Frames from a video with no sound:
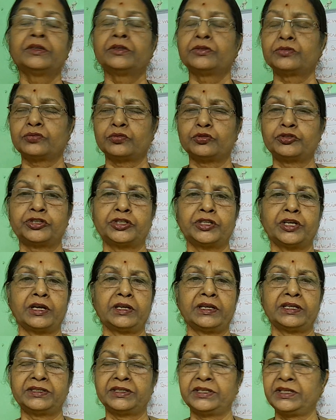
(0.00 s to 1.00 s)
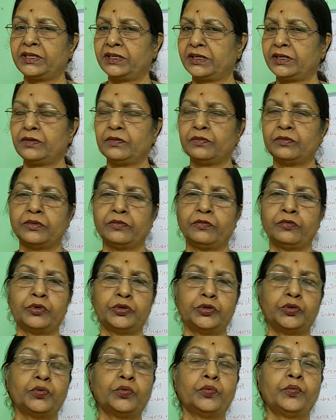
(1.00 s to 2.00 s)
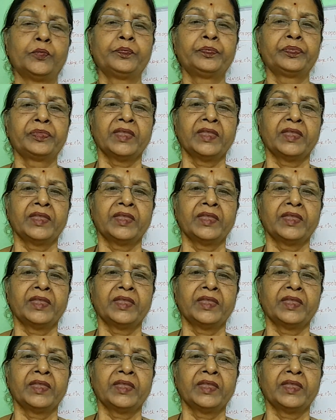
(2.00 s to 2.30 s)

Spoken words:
Sociology in OU.